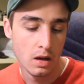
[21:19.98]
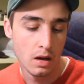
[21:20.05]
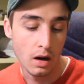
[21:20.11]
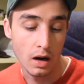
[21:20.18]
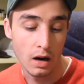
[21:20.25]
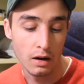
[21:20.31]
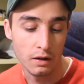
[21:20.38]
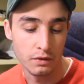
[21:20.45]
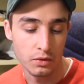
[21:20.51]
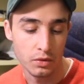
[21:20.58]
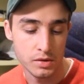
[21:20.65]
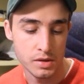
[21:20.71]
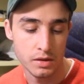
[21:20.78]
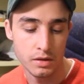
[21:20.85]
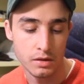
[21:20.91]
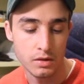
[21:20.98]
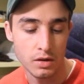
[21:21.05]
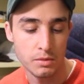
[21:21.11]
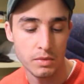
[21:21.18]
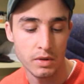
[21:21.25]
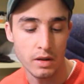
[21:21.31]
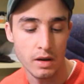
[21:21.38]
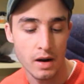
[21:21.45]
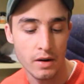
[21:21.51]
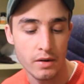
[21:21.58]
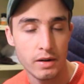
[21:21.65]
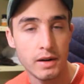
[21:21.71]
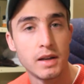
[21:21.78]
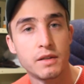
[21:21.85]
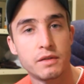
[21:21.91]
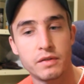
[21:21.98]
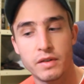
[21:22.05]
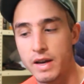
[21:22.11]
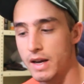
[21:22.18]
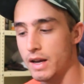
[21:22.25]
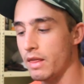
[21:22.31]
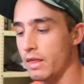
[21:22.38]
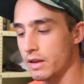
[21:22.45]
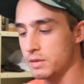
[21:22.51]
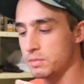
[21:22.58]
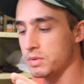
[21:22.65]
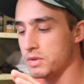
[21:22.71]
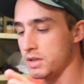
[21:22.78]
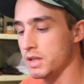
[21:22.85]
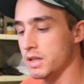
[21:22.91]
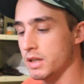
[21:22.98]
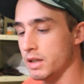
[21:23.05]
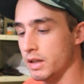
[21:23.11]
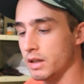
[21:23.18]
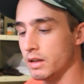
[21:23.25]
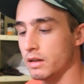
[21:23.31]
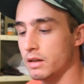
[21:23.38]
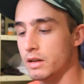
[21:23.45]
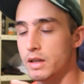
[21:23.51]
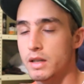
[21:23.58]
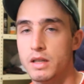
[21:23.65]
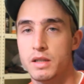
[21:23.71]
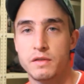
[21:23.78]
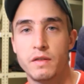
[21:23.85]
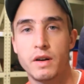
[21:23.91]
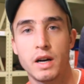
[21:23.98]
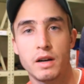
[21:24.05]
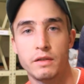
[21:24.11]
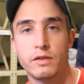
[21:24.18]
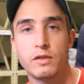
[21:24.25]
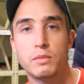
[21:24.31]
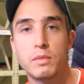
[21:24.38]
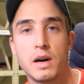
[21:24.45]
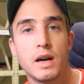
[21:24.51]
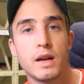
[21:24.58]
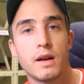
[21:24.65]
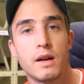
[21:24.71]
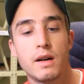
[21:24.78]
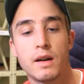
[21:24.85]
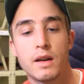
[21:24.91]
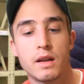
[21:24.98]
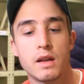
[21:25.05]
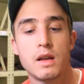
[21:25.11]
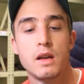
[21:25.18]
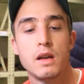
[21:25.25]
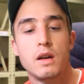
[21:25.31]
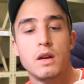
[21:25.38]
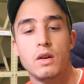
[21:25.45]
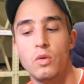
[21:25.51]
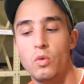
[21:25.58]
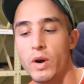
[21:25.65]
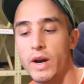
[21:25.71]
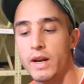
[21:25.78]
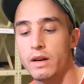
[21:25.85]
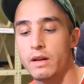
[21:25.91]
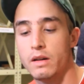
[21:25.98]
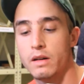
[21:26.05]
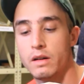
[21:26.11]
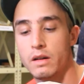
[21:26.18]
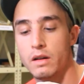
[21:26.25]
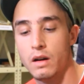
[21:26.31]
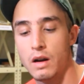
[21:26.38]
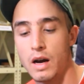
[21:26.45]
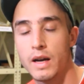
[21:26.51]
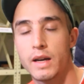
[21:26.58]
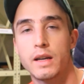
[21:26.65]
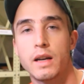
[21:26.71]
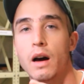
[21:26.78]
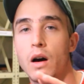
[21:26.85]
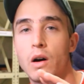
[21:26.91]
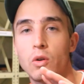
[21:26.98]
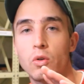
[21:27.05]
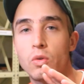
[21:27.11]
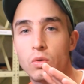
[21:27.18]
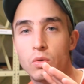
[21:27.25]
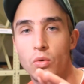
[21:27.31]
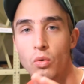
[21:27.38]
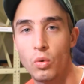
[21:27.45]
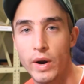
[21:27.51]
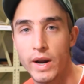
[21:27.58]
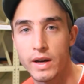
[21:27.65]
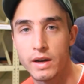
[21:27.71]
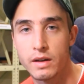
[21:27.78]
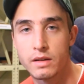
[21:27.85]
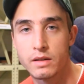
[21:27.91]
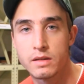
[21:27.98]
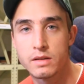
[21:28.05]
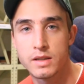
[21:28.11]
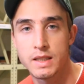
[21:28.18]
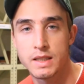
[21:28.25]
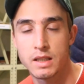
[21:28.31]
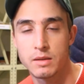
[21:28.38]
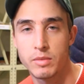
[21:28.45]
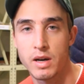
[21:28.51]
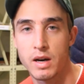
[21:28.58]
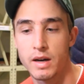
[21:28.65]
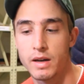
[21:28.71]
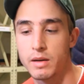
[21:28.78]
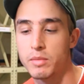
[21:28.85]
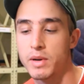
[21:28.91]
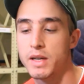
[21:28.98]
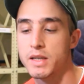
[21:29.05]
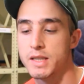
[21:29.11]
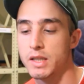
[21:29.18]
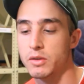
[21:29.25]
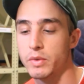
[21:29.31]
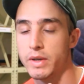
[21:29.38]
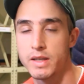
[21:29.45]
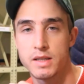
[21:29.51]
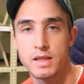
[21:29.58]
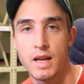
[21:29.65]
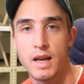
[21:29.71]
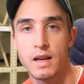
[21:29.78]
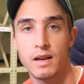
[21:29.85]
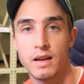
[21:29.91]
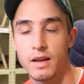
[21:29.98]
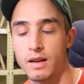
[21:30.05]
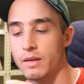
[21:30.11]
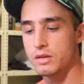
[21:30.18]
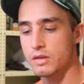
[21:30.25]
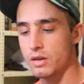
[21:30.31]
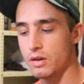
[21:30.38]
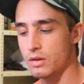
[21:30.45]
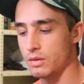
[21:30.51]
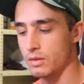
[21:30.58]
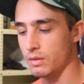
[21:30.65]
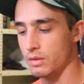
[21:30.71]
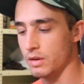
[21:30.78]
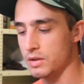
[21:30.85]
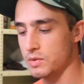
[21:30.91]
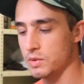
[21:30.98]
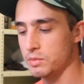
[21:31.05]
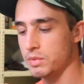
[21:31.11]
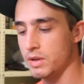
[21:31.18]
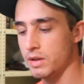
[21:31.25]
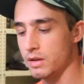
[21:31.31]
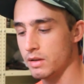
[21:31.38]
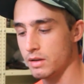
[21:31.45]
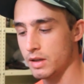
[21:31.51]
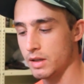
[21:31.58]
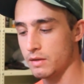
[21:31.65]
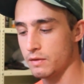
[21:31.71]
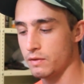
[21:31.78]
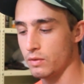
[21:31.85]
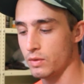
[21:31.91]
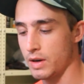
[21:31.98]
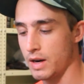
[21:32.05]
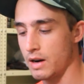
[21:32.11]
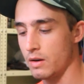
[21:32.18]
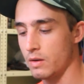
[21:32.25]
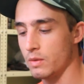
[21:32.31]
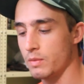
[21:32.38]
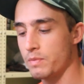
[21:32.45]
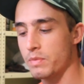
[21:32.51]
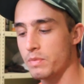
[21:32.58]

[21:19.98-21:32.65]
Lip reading: I've also determined the eye relief, and this positioning is fine for my eye when lying down, when sitting behind a bench, and when standing. So this will be it for now.